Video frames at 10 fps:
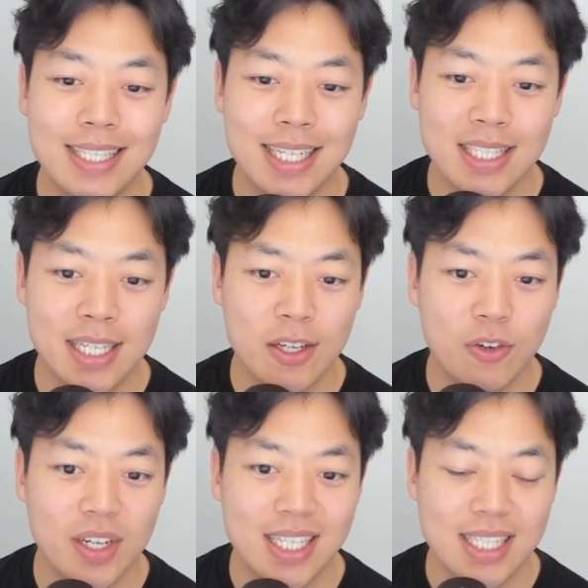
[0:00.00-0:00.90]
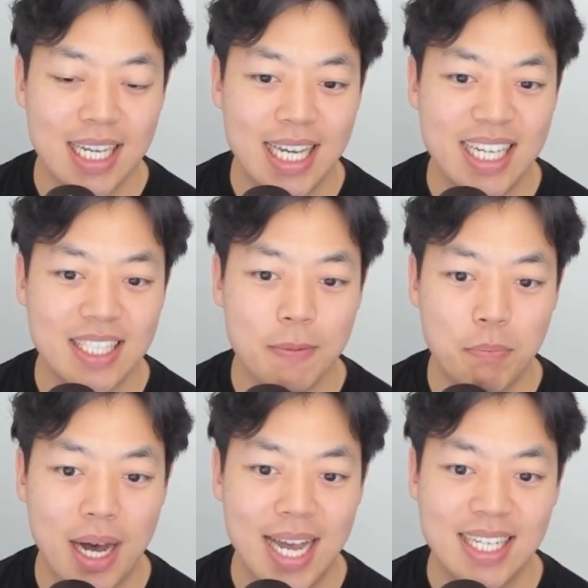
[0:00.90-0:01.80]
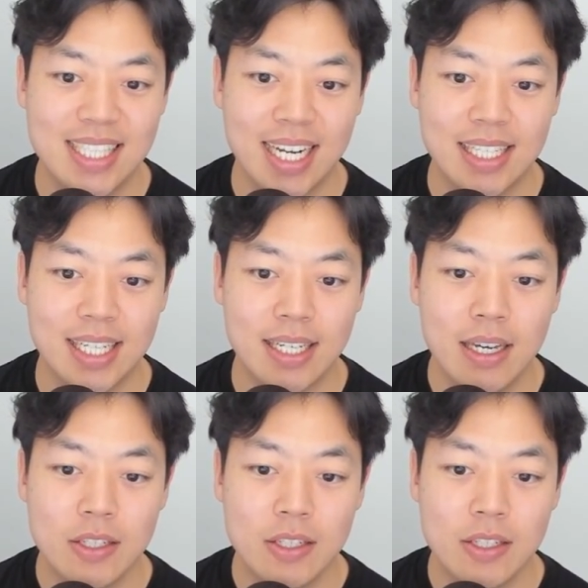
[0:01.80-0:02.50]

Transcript: 60 degrees is bisected.